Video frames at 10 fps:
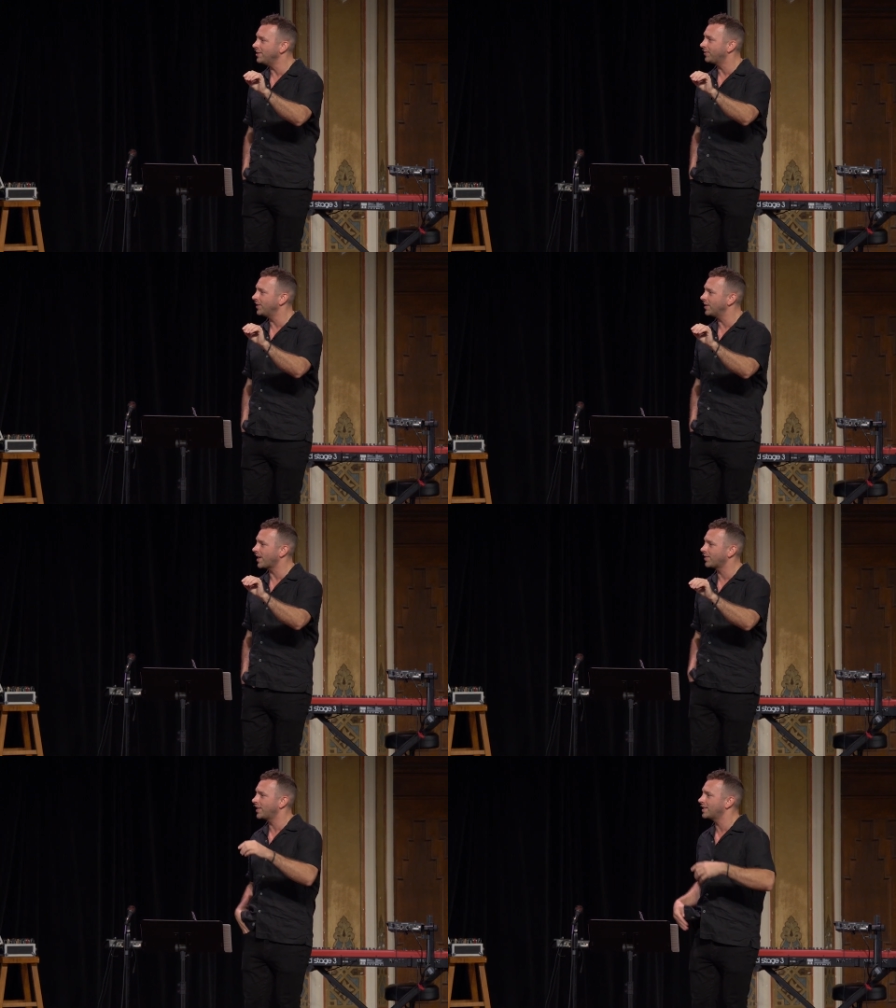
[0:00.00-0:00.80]
you feel,
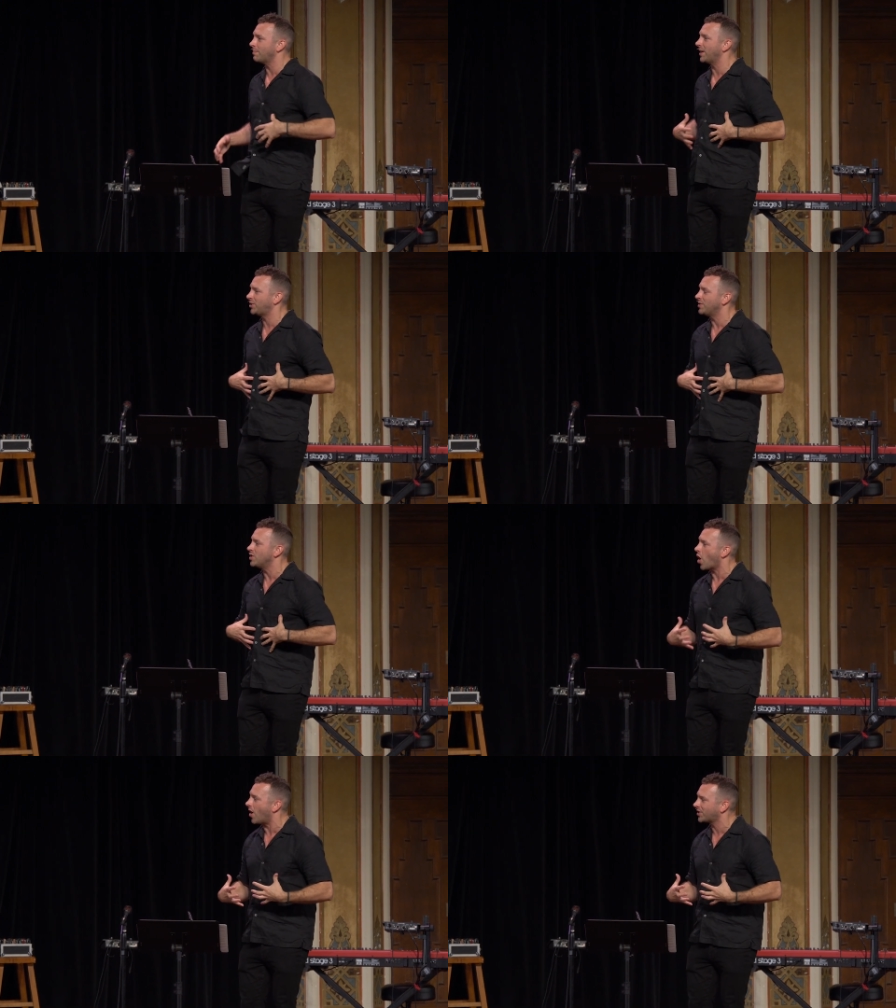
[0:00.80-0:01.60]
that thing that makes you
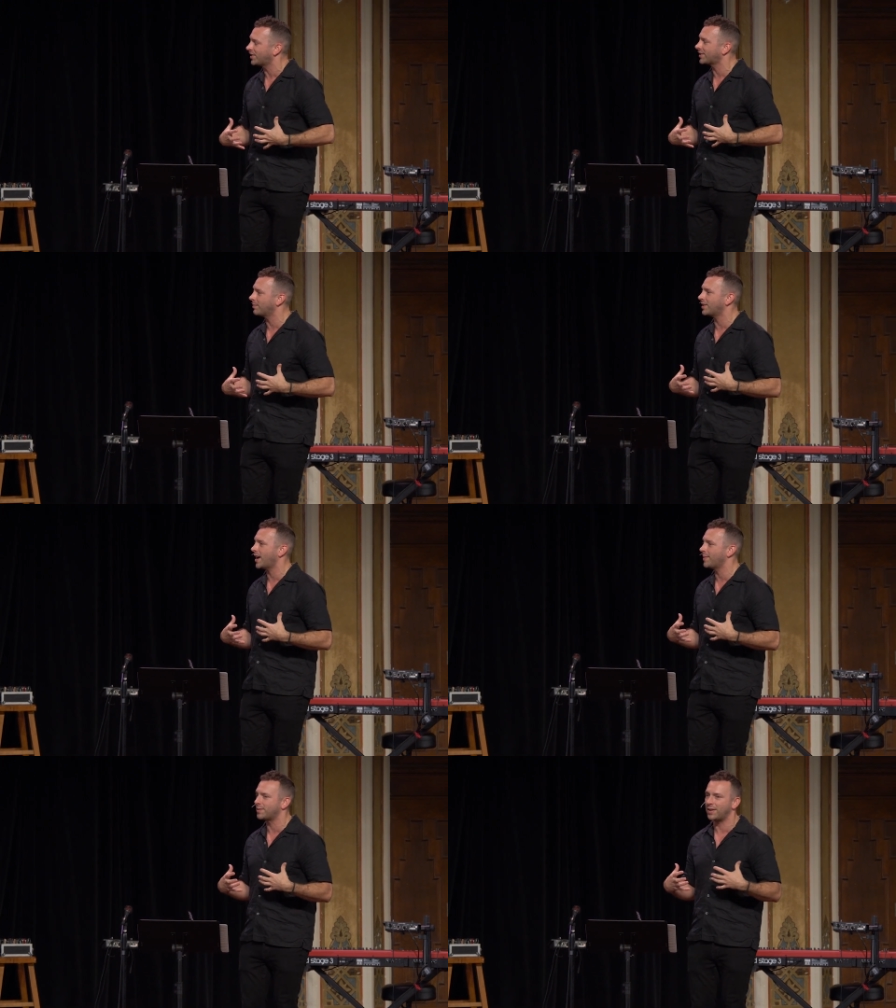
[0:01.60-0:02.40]
nauseous
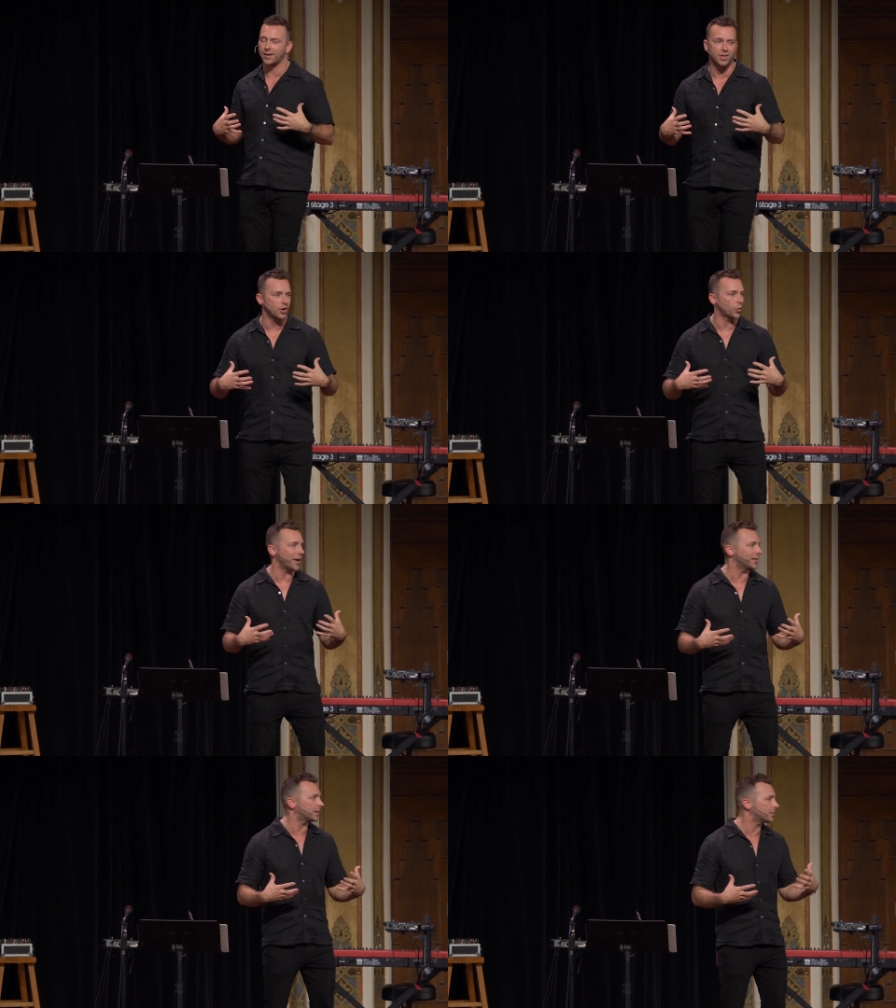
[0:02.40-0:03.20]
sometimes and makes everything
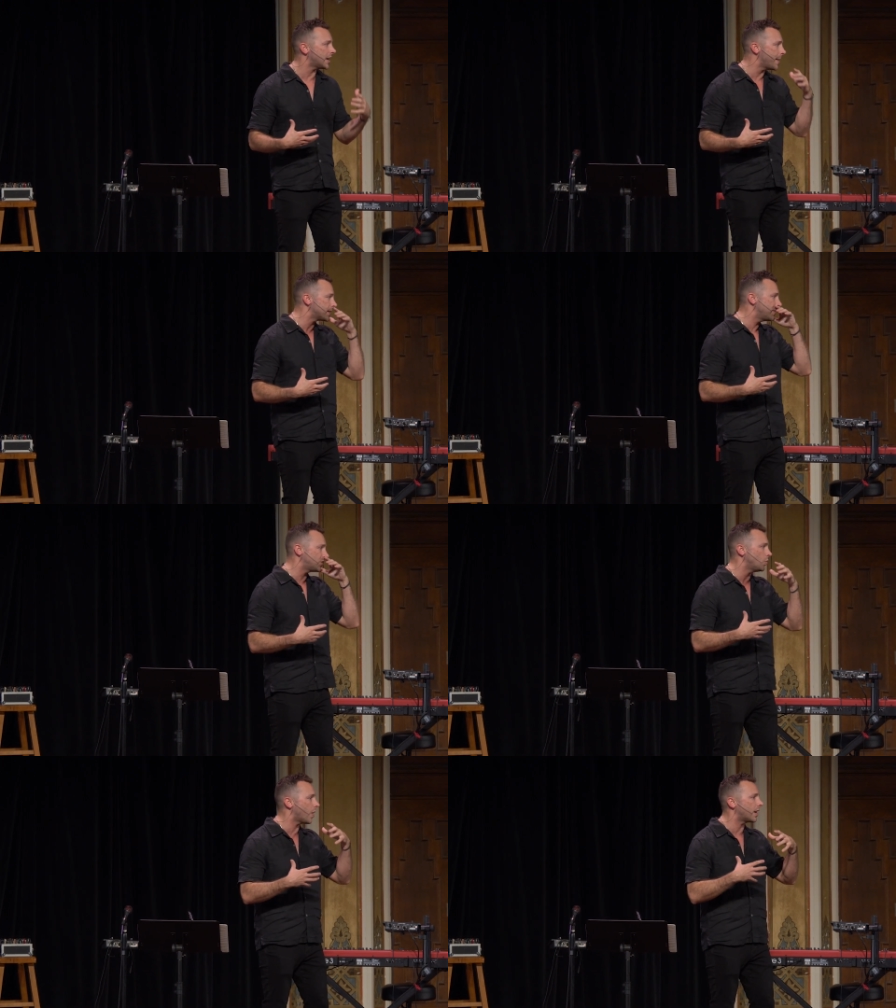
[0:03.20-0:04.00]
gray sometimes and
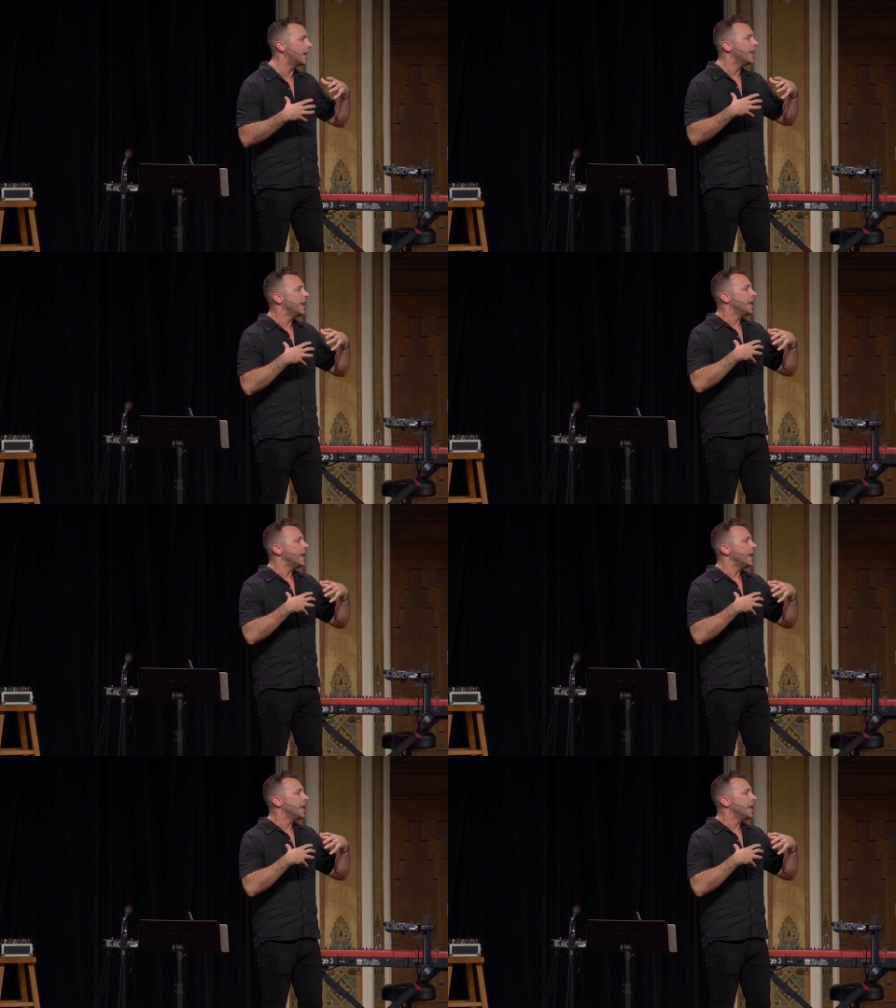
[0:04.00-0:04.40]
makes you want to